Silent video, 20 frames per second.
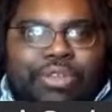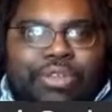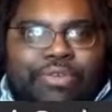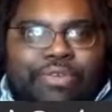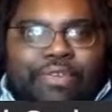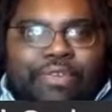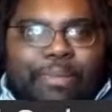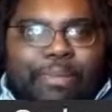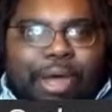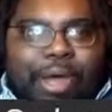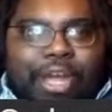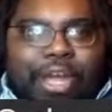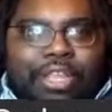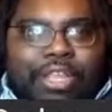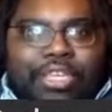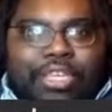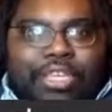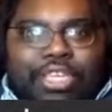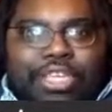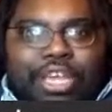from my
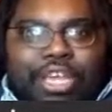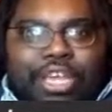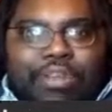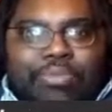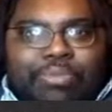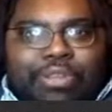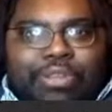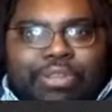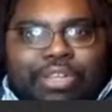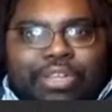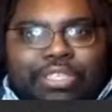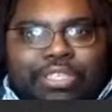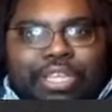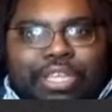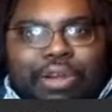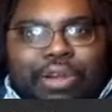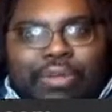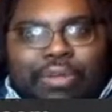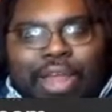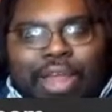other channel because they
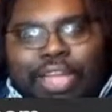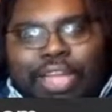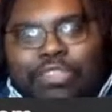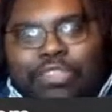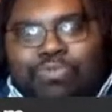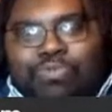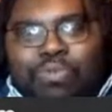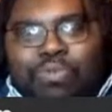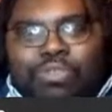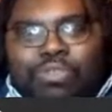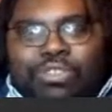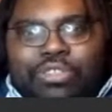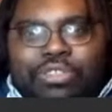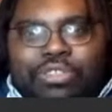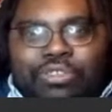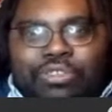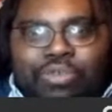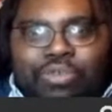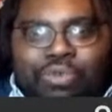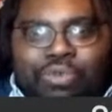don't like sports. It's
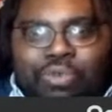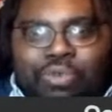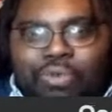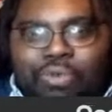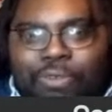cool.